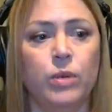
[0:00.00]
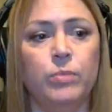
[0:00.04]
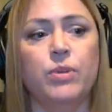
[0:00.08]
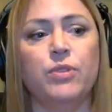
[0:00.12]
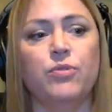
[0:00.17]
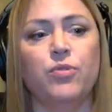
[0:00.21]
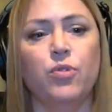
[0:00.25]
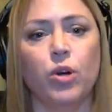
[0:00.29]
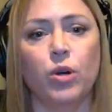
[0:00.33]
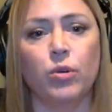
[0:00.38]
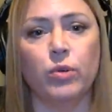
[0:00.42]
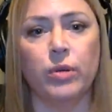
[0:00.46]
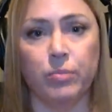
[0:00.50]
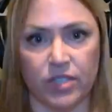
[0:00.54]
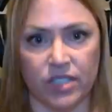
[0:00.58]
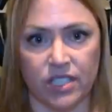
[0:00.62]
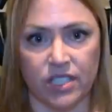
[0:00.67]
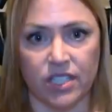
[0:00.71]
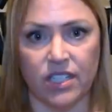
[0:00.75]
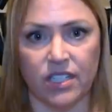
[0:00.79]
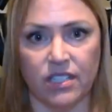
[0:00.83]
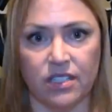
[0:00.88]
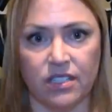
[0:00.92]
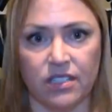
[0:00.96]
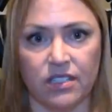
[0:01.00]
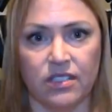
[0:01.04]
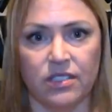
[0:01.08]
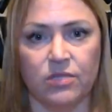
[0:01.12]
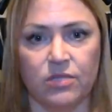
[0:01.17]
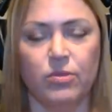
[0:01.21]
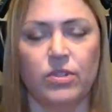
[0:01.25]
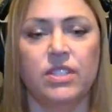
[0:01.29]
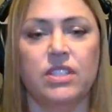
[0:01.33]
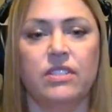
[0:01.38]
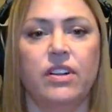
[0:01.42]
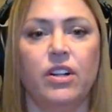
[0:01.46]
one before we proceed
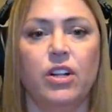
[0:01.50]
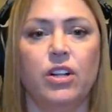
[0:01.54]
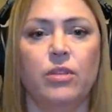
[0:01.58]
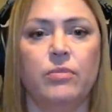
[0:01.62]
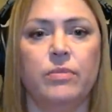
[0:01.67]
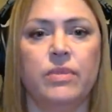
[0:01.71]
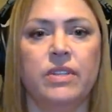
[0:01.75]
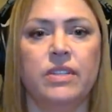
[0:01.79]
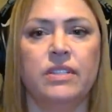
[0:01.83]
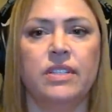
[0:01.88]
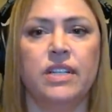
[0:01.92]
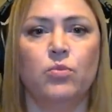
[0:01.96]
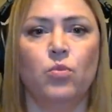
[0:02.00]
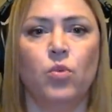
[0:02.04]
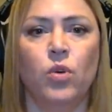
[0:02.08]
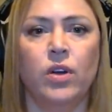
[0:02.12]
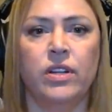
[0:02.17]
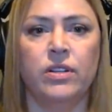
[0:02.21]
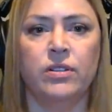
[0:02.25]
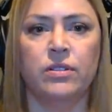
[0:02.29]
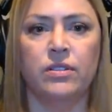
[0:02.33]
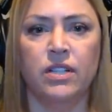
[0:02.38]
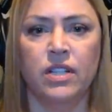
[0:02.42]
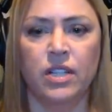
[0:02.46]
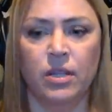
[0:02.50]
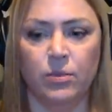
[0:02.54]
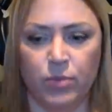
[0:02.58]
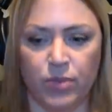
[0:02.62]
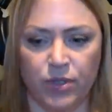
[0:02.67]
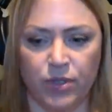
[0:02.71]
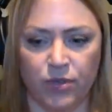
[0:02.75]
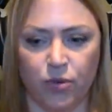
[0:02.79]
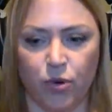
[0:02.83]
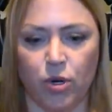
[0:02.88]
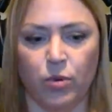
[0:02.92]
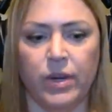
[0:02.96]
with development, and one
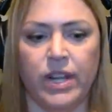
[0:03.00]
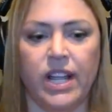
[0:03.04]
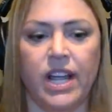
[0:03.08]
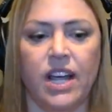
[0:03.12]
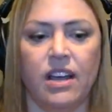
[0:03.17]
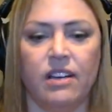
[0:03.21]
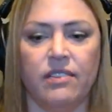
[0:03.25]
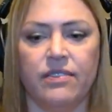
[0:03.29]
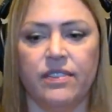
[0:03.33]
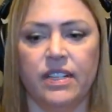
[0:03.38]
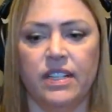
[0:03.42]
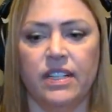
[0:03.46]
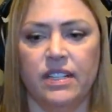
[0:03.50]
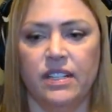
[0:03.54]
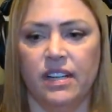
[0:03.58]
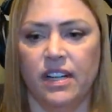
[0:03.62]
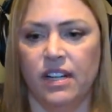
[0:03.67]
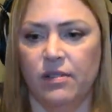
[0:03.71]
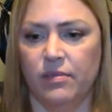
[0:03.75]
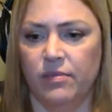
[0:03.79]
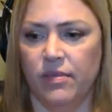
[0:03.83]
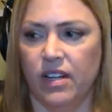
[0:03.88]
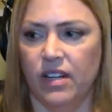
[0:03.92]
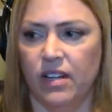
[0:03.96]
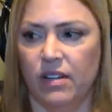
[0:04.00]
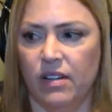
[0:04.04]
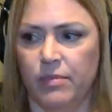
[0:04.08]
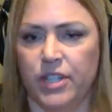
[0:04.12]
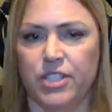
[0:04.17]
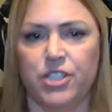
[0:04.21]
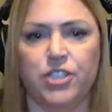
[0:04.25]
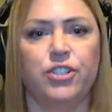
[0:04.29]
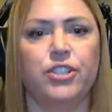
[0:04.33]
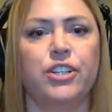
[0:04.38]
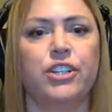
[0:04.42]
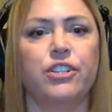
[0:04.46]
before we have a, a
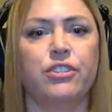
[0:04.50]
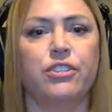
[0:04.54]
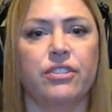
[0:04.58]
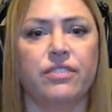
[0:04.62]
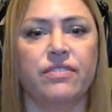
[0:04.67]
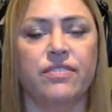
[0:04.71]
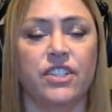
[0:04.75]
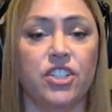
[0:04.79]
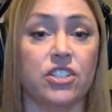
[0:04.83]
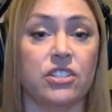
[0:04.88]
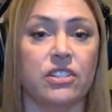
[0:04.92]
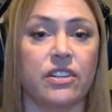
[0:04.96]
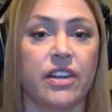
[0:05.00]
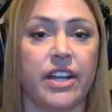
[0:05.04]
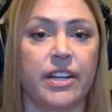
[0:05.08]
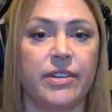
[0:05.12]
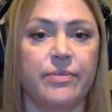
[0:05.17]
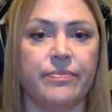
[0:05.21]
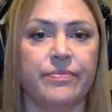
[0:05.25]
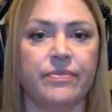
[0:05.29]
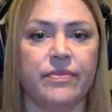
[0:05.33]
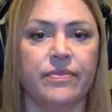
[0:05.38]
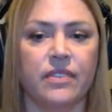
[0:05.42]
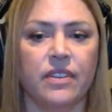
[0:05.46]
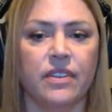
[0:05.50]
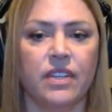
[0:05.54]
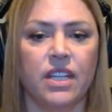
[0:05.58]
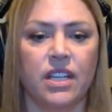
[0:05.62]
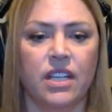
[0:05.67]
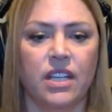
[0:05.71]
measure near the finish line.